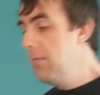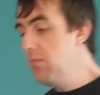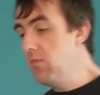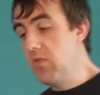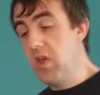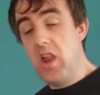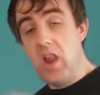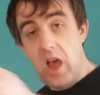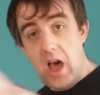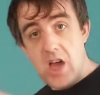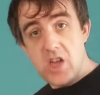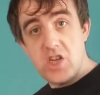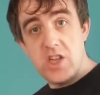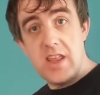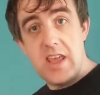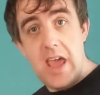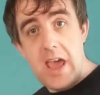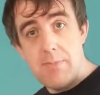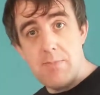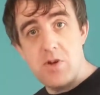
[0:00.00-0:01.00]
The larger
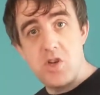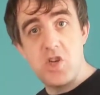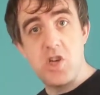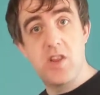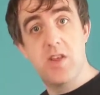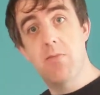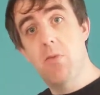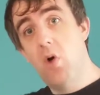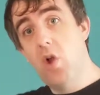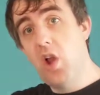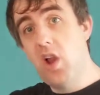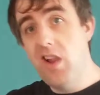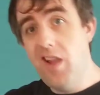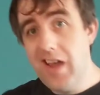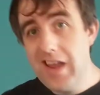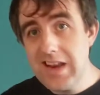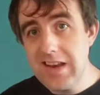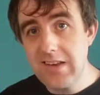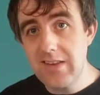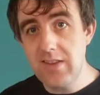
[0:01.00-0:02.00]
the aperture, the more
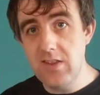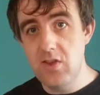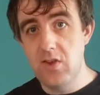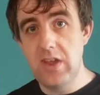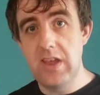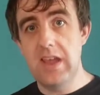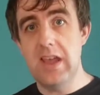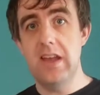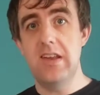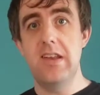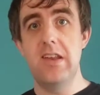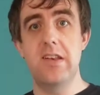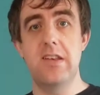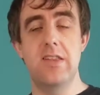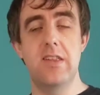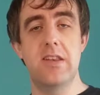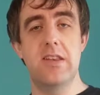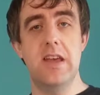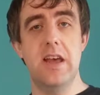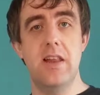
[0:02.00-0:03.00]
light that you can get
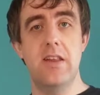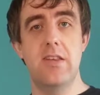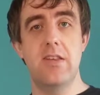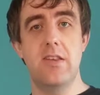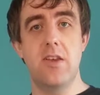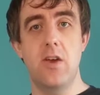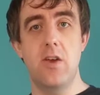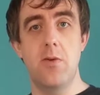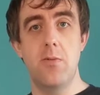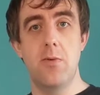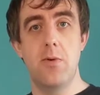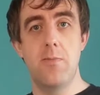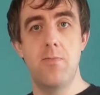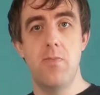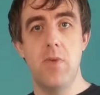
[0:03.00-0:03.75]
into the telescope,